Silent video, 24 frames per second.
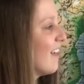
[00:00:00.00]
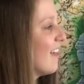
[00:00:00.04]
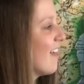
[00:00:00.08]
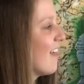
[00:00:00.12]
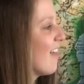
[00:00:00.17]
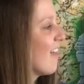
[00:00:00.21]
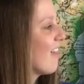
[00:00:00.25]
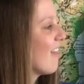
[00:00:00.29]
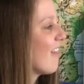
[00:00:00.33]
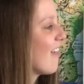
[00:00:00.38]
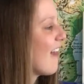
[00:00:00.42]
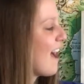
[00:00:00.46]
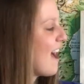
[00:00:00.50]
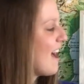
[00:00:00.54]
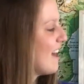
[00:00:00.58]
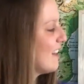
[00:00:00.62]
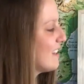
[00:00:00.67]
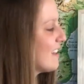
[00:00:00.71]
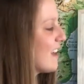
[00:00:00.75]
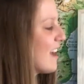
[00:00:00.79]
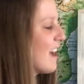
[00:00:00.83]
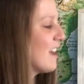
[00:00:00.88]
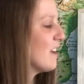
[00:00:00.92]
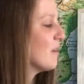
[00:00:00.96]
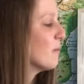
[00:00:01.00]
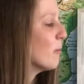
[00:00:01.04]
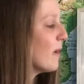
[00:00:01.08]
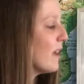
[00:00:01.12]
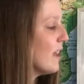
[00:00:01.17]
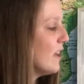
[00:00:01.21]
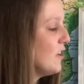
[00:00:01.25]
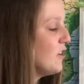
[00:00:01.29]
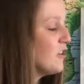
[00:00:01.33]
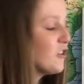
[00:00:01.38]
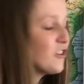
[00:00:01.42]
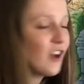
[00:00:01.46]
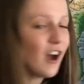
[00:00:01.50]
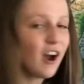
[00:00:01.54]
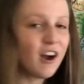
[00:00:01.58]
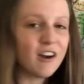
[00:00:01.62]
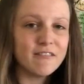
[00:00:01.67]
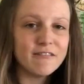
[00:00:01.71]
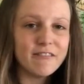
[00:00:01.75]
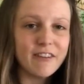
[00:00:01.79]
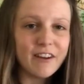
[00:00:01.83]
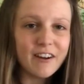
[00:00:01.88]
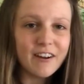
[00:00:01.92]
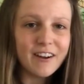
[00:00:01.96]
That and which are
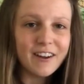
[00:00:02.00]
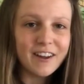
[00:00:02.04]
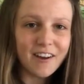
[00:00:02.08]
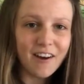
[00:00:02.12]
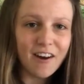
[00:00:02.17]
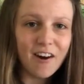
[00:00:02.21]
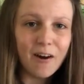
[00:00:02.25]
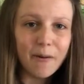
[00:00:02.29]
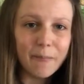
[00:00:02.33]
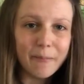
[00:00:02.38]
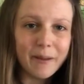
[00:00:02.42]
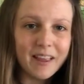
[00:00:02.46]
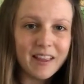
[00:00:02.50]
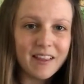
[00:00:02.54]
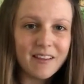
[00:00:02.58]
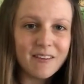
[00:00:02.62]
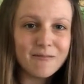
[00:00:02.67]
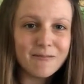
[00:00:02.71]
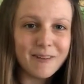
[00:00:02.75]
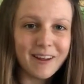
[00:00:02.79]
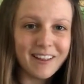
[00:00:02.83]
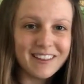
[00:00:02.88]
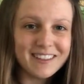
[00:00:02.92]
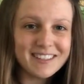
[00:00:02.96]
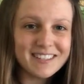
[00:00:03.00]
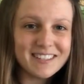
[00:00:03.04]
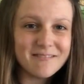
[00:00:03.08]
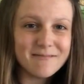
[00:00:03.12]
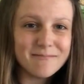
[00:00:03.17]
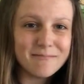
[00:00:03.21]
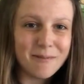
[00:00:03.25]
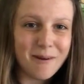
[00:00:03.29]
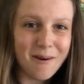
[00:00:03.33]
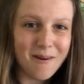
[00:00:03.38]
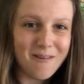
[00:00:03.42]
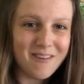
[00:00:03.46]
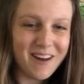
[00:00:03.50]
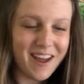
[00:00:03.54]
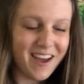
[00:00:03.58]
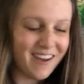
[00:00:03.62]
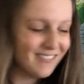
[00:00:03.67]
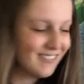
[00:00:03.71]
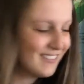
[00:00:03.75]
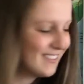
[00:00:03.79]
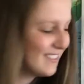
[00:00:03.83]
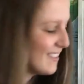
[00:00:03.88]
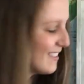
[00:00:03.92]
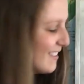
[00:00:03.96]
very common relative
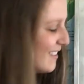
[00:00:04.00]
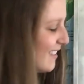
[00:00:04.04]
pronouns,